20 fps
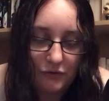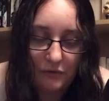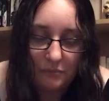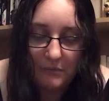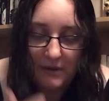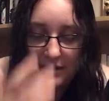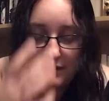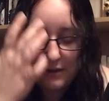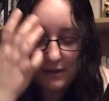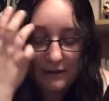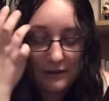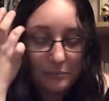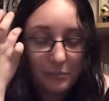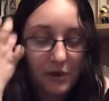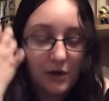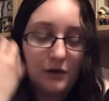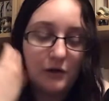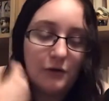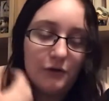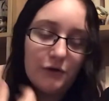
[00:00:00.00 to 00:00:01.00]
in your
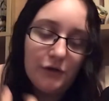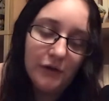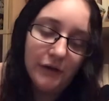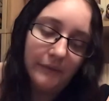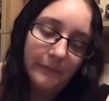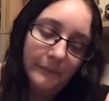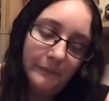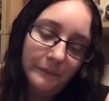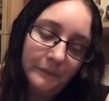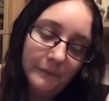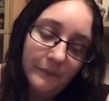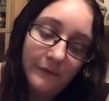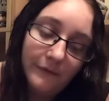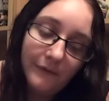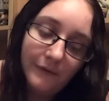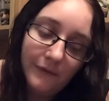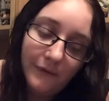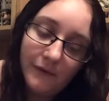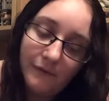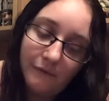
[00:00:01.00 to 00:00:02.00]
tremendous partnership.
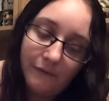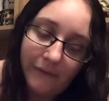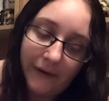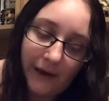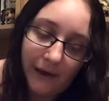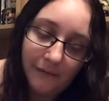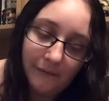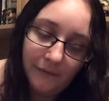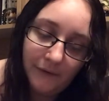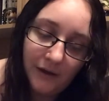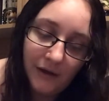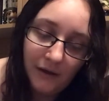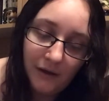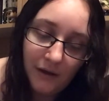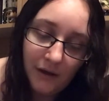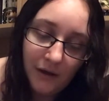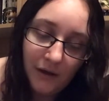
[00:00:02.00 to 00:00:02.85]
5.